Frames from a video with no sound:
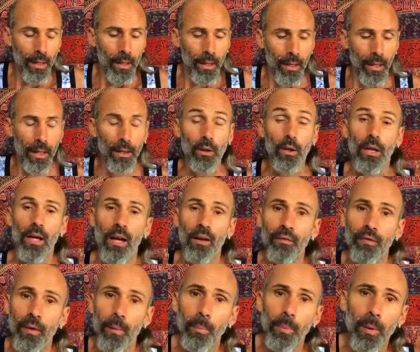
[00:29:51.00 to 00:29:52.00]
And the
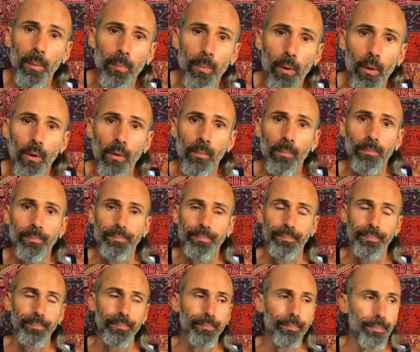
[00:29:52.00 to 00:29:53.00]
Kapha people,
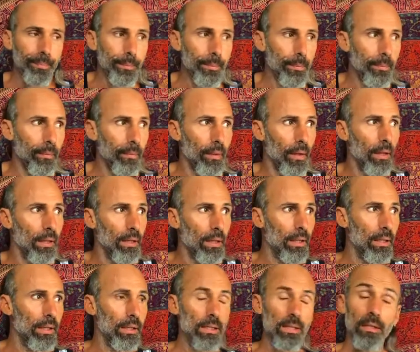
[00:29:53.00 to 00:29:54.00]

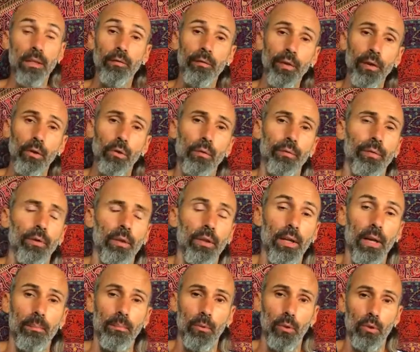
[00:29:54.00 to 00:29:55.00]
it's difficult for
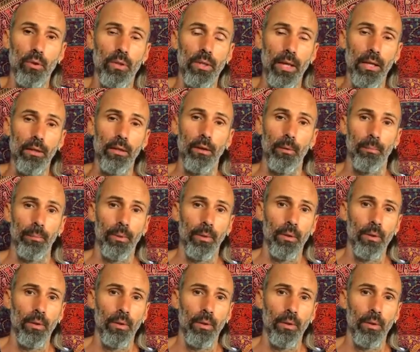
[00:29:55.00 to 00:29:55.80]
them to stand up